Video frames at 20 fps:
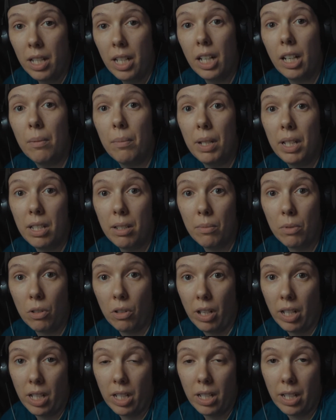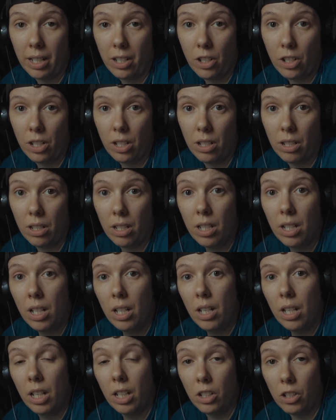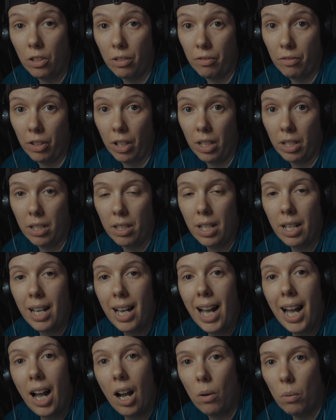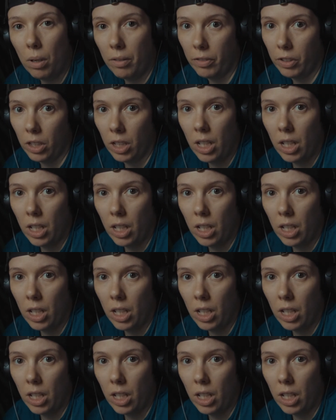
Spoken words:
And I made some great connections and good friends. However,